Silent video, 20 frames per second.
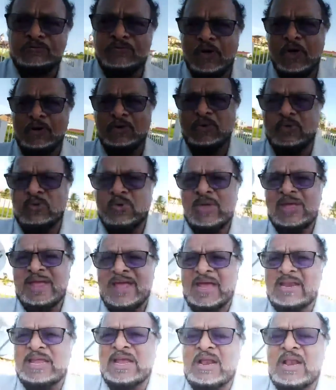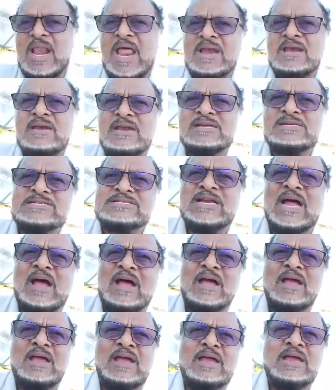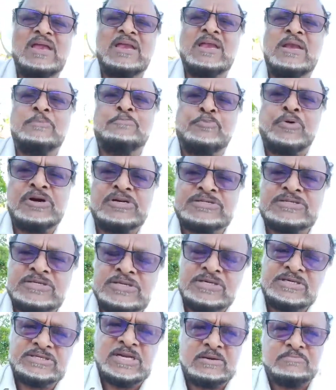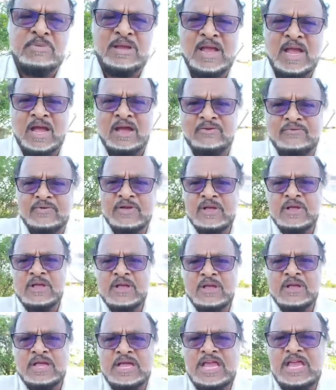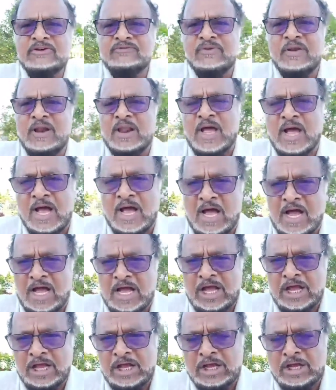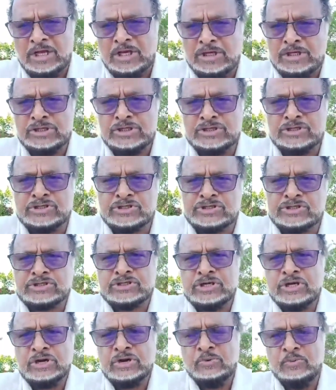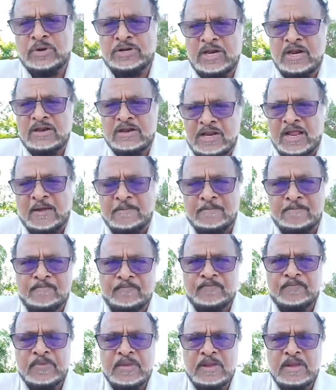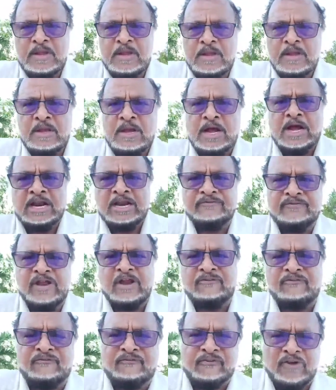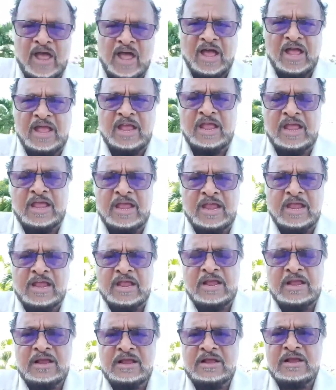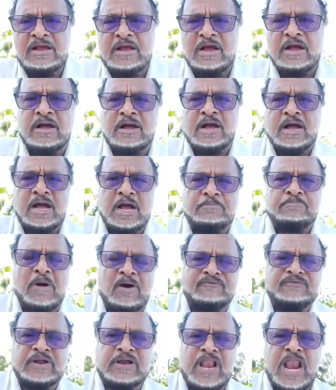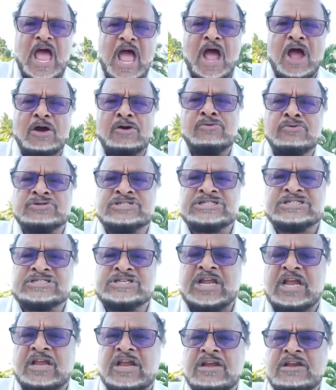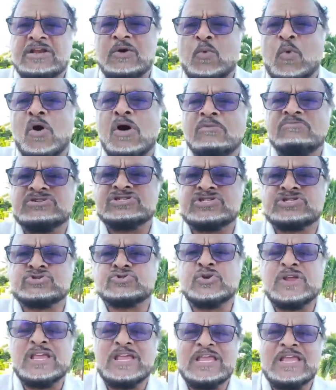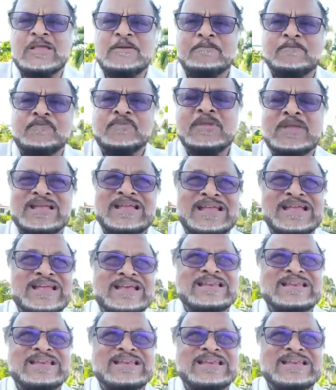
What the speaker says: to follow any clandestine persons that may have evil eyes within them. And if they are flying above the clouds, taking the warm stream